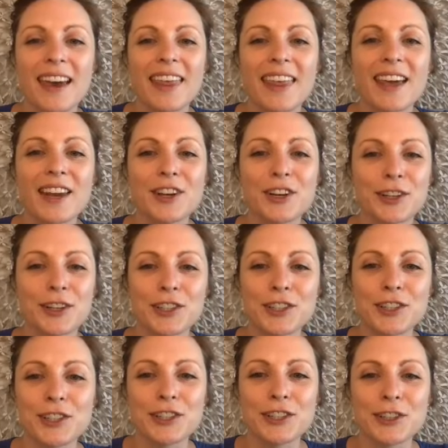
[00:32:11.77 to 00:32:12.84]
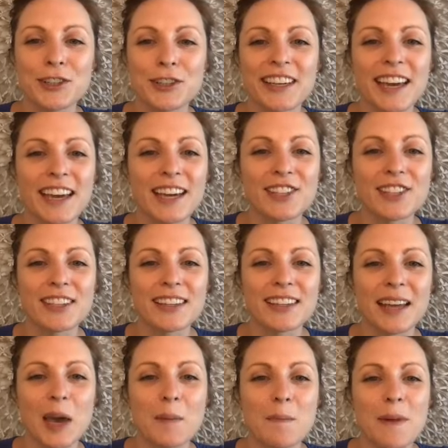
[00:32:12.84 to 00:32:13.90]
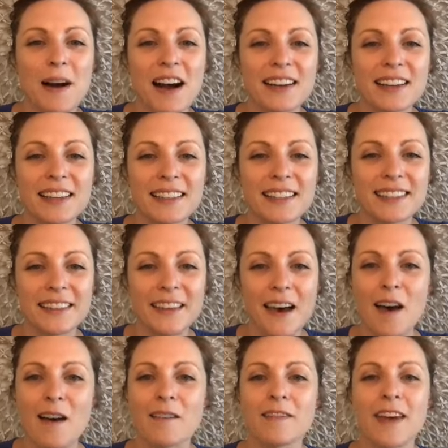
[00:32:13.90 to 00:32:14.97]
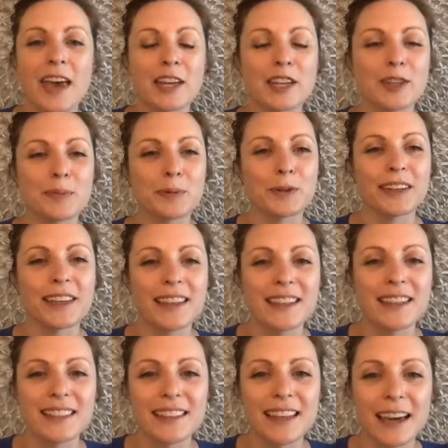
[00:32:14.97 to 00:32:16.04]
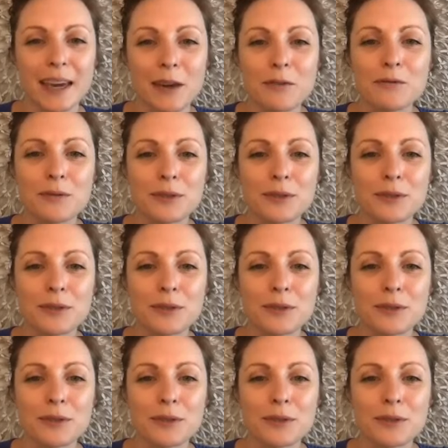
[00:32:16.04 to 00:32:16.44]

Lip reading: that nurtures creation, embodies love, and breathes life.